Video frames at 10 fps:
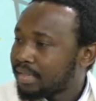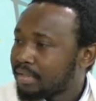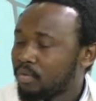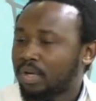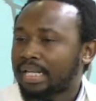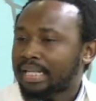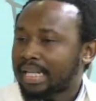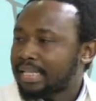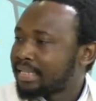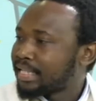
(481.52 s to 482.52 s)
who can
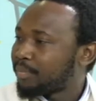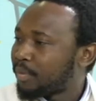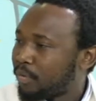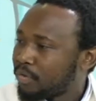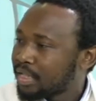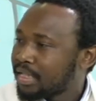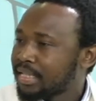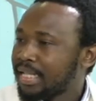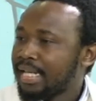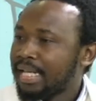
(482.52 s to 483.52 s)
write research proposals.
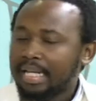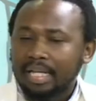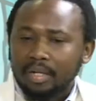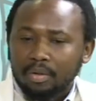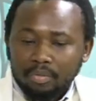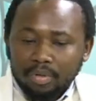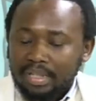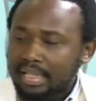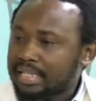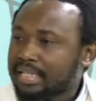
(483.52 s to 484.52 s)
Well, they
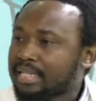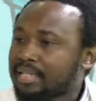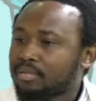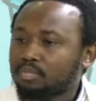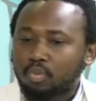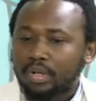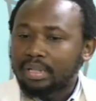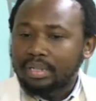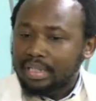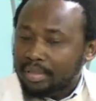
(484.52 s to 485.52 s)
can just
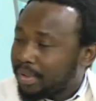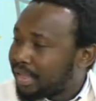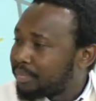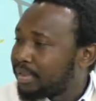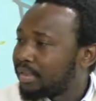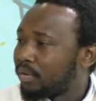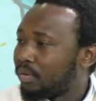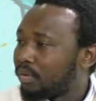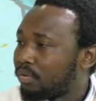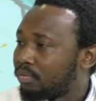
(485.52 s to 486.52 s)
email me
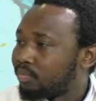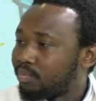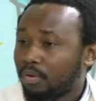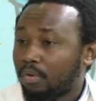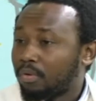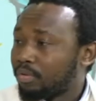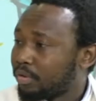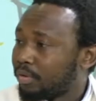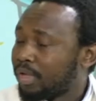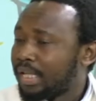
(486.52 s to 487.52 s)
or you
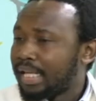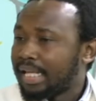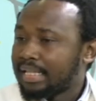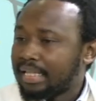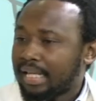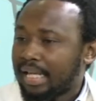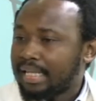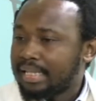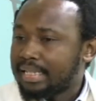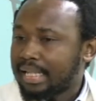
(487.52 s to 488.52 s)
know,
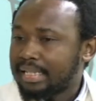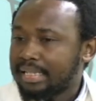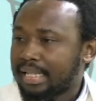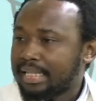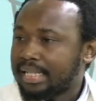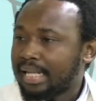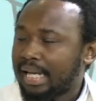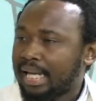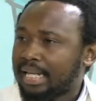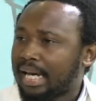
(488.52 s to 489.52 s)

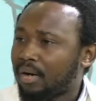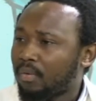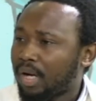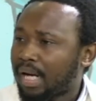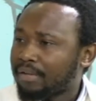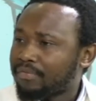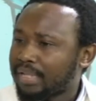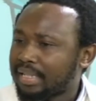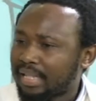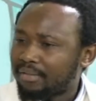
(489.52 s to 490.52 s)
and how I fell
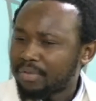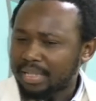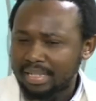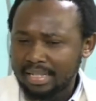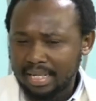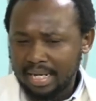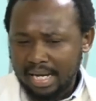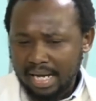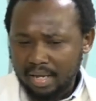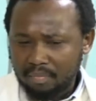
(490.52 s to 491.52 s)
in love with it.
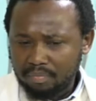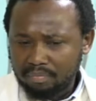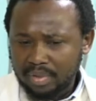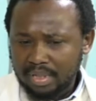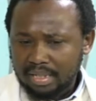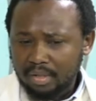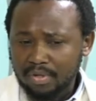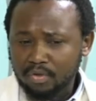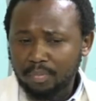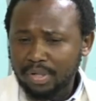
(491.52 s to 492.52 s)
There was
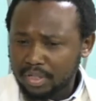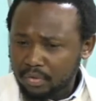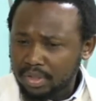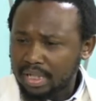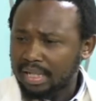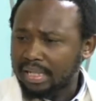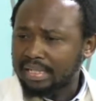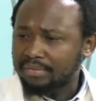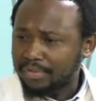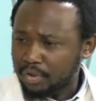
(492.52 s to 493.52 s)
no particular
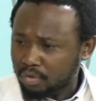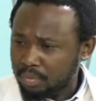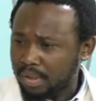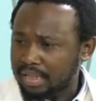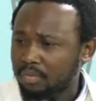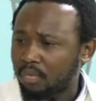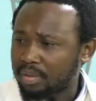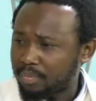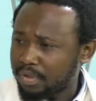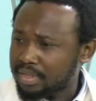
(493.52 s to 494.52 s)
individual, but one
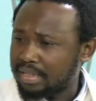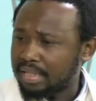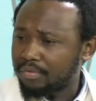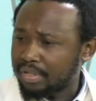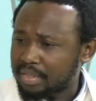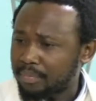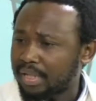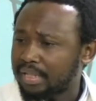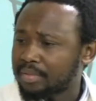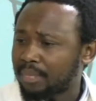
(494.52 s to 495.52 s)
person that rings a bell
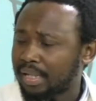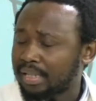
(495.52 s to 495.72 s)
is my